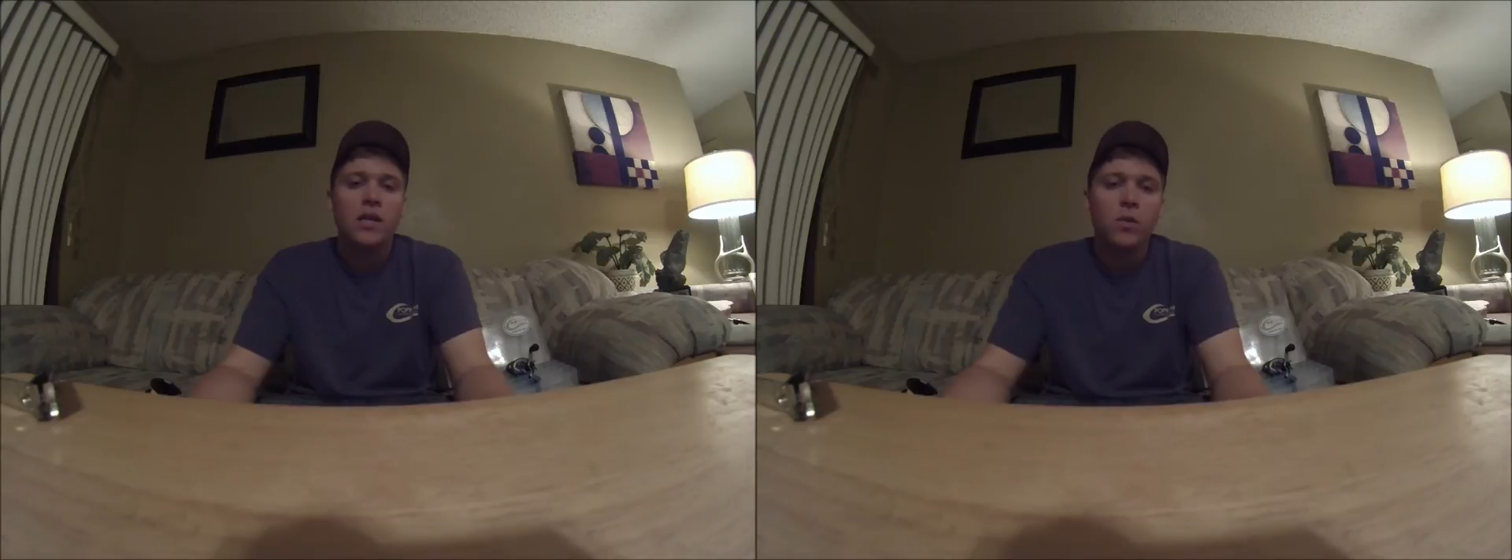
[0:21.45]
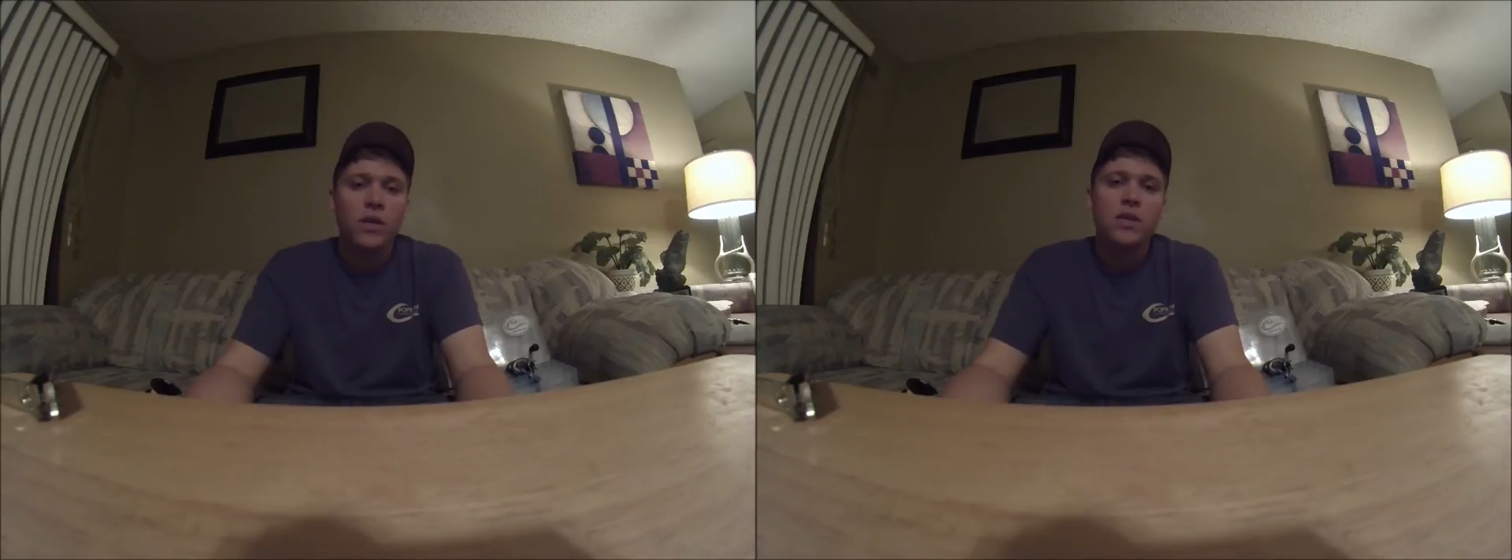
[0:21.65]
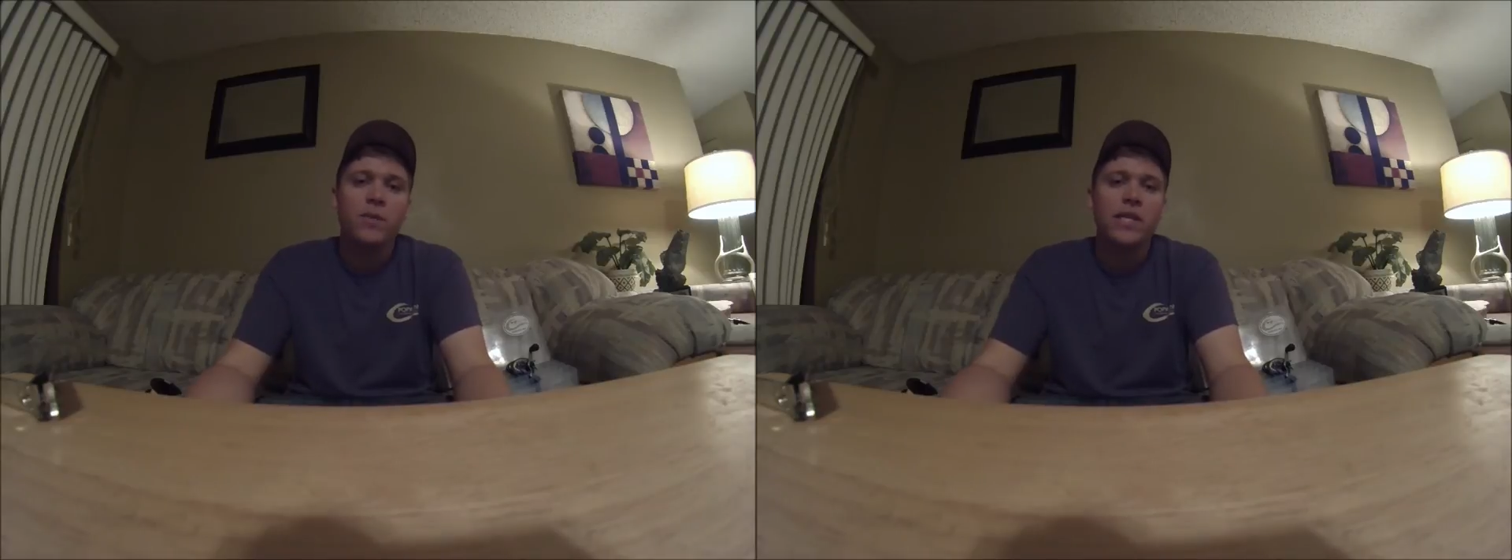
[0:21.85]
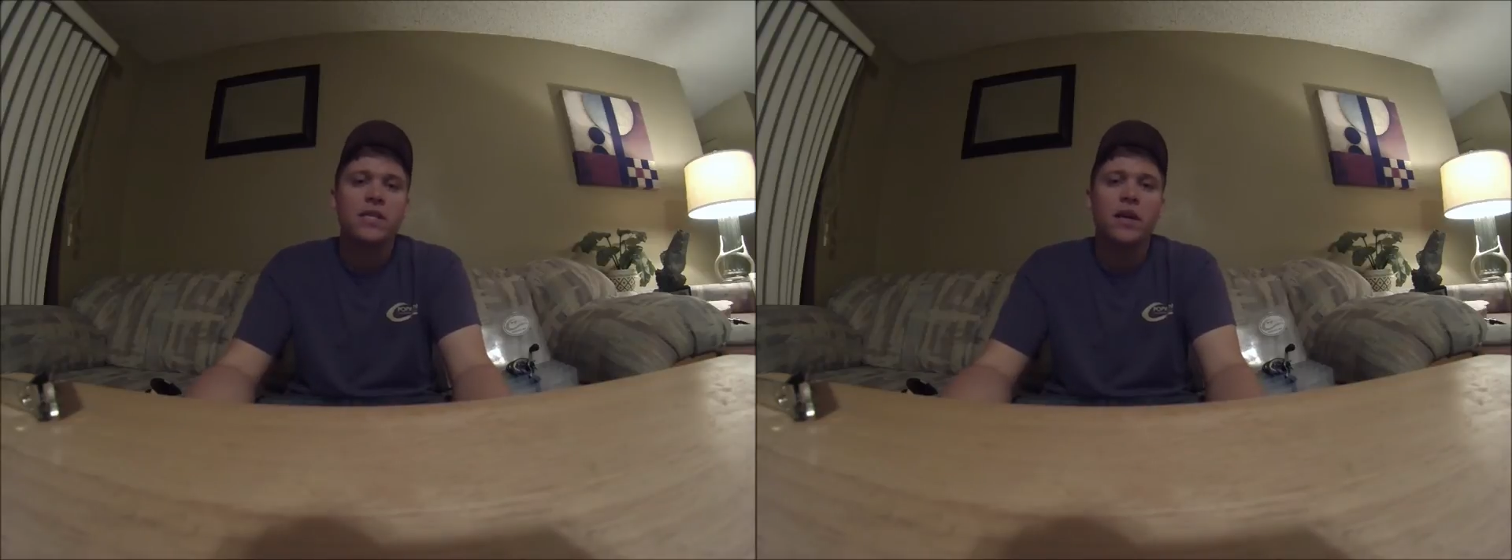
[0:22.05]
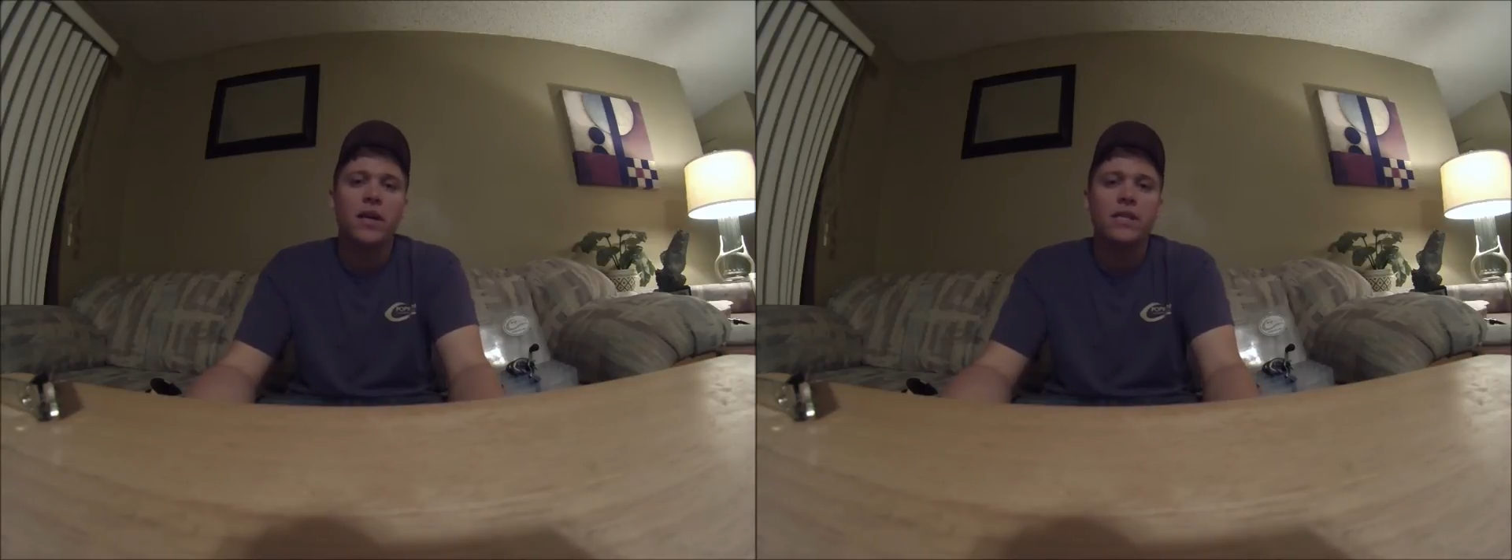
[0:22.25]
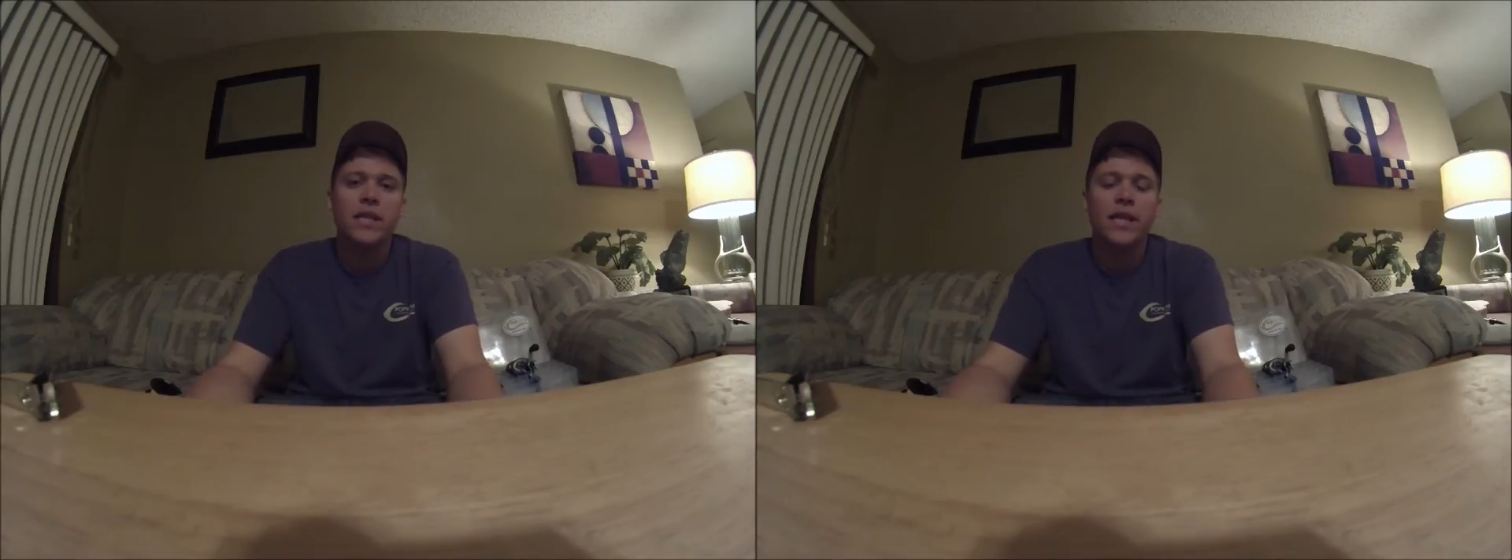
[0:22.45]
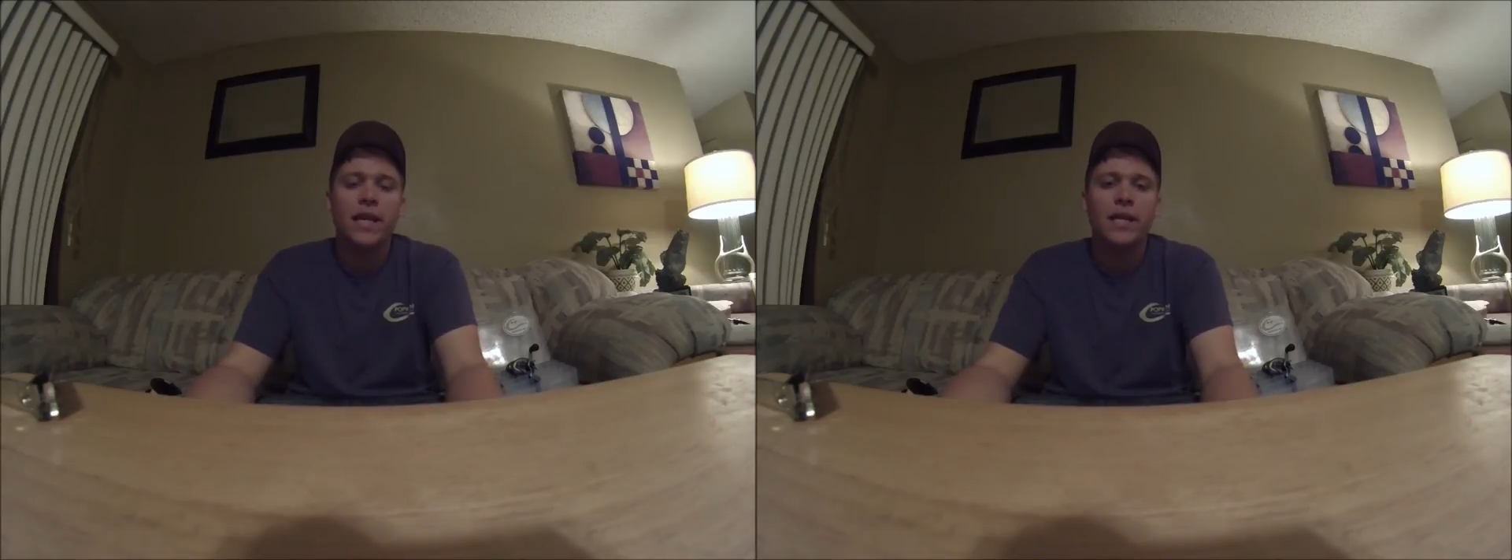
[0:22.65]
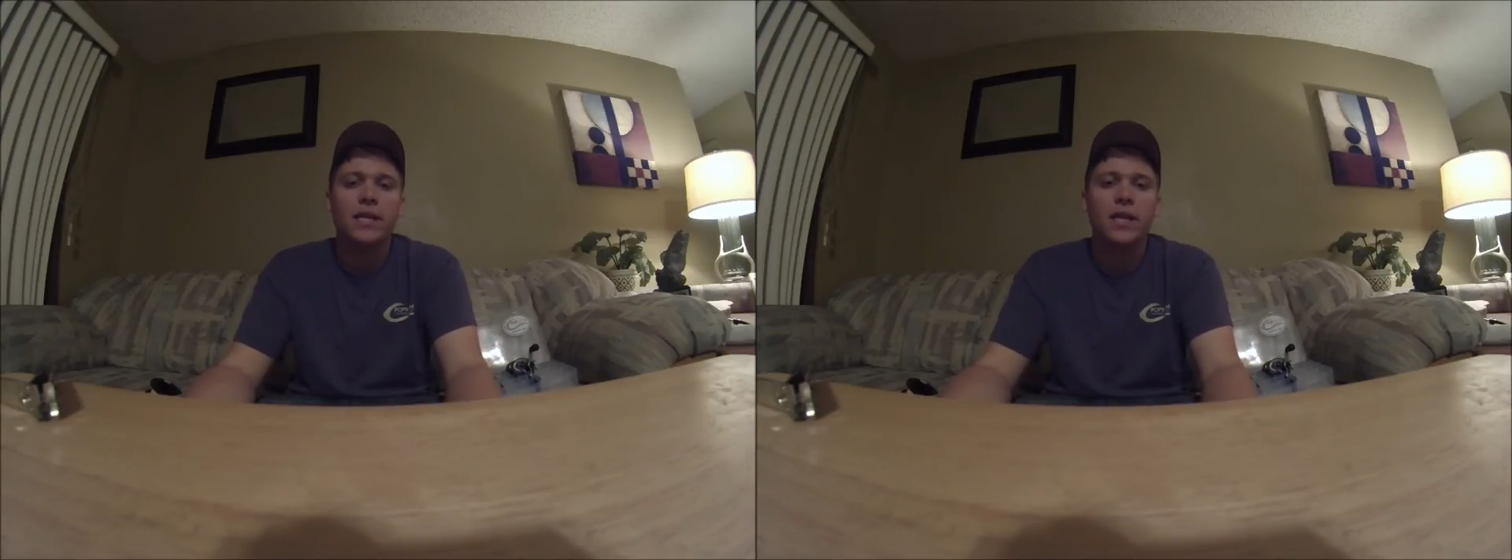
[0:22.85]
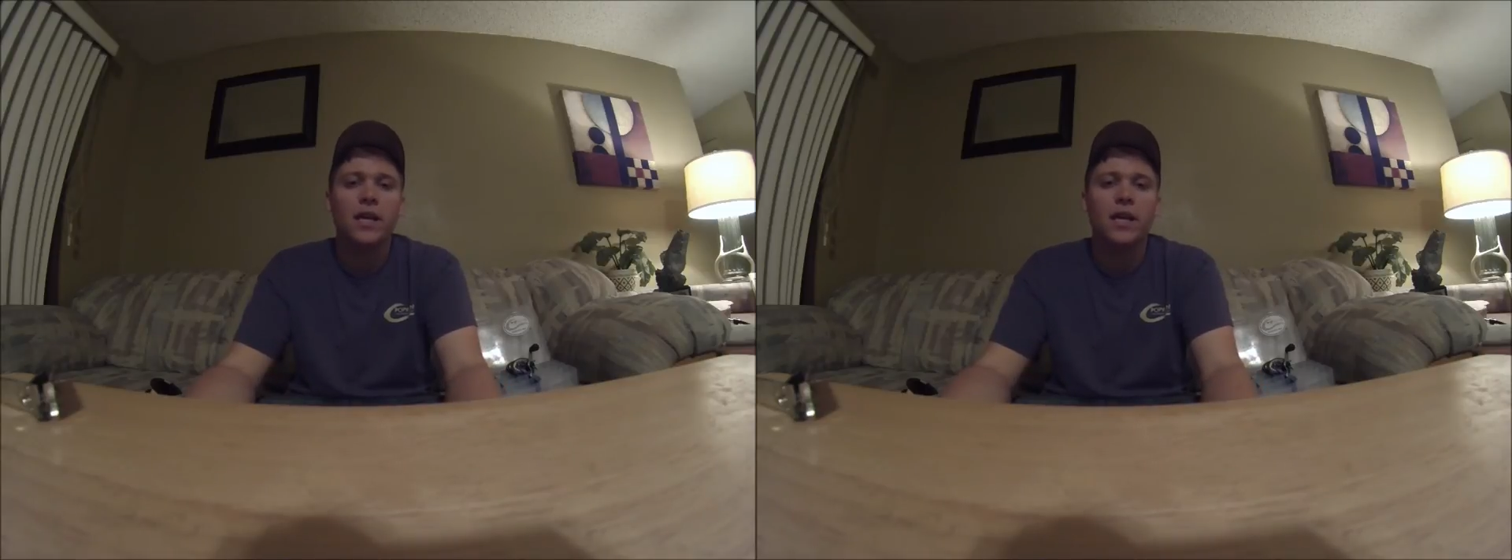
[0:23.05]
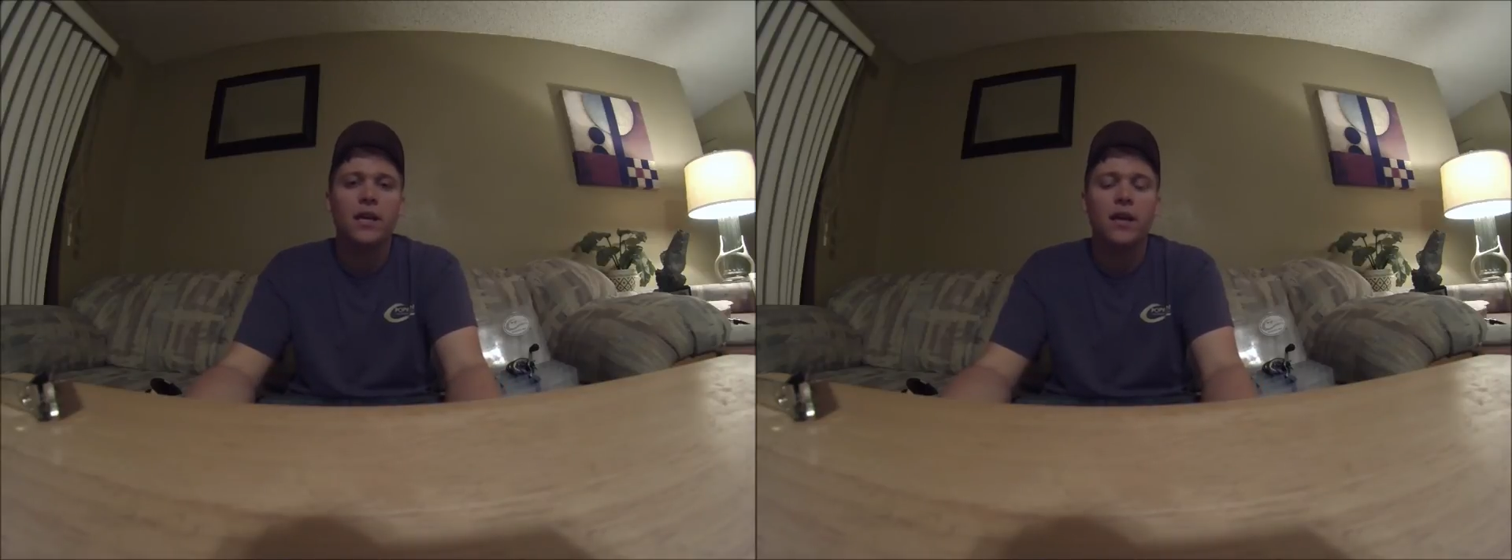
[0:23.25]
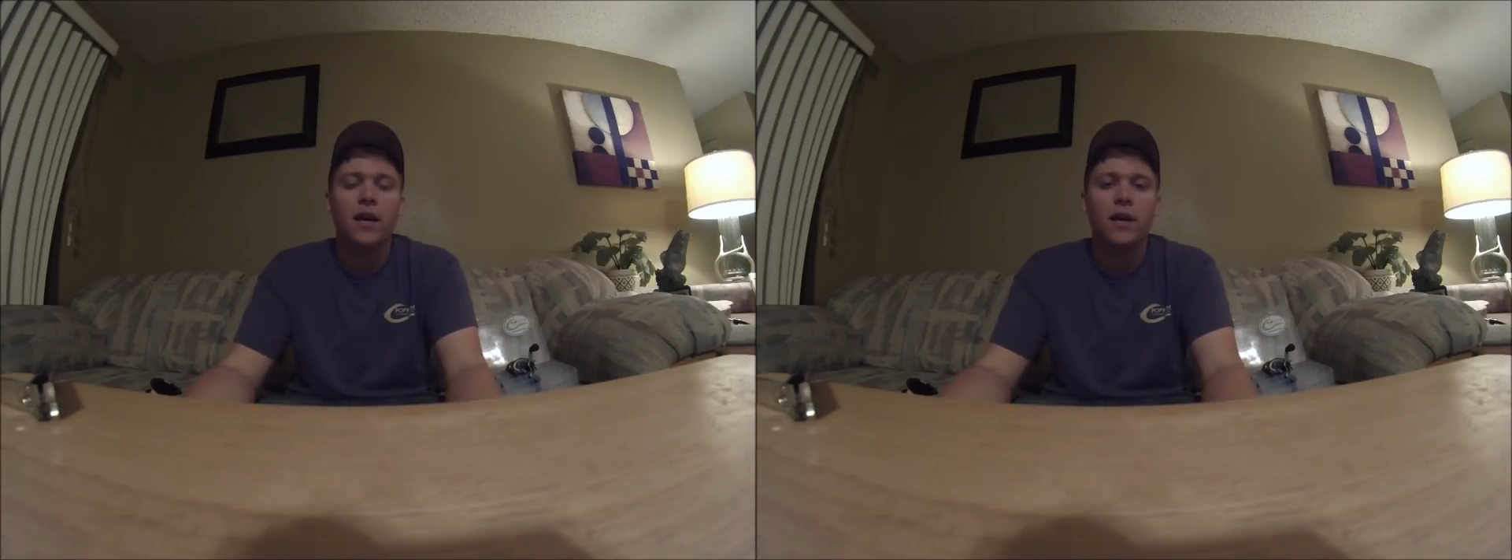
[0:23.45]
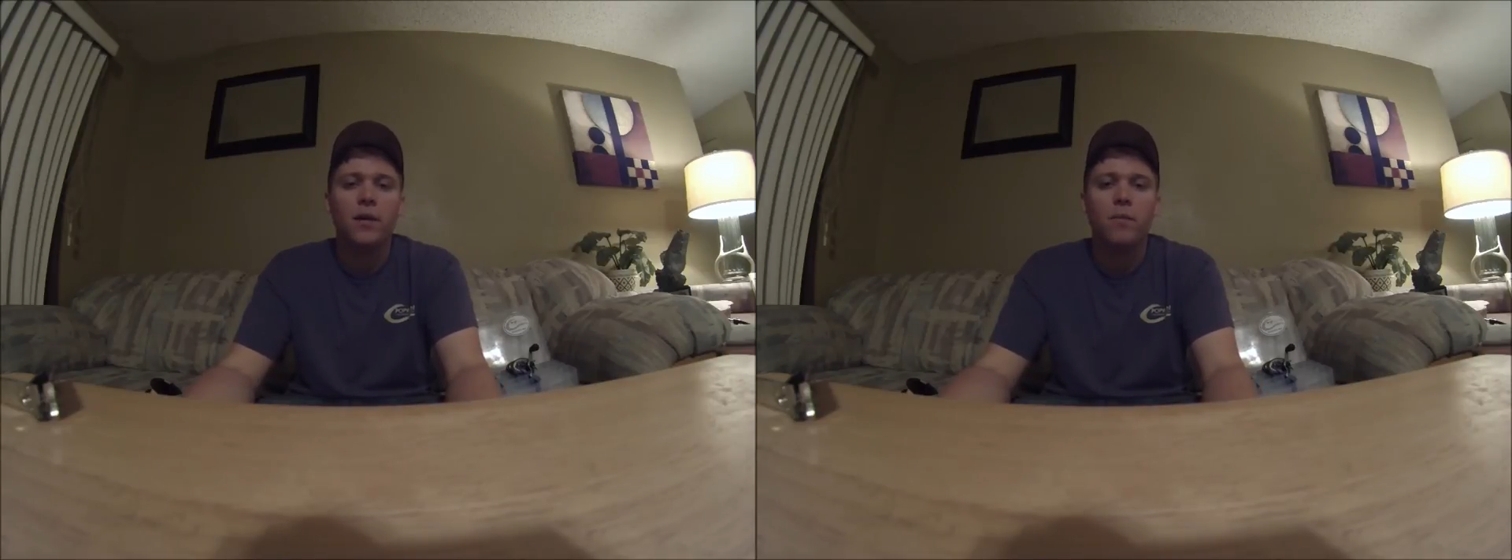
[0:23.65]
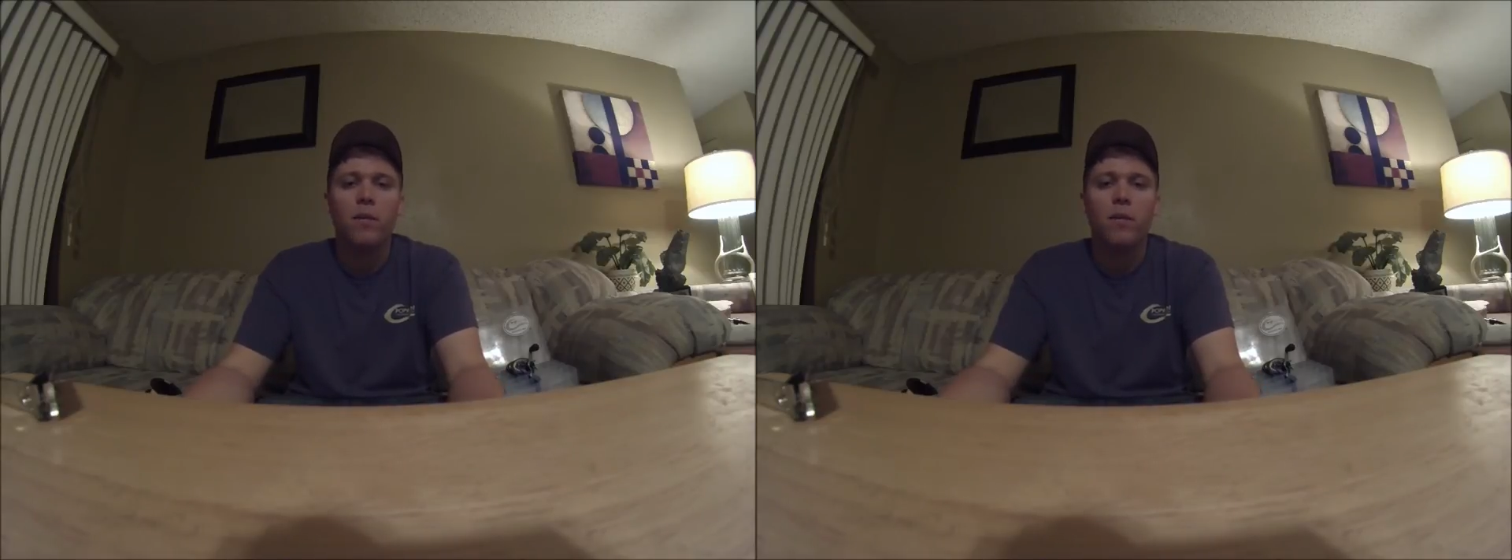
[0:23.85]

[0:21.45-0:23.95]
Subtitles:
what's the best knot to connect a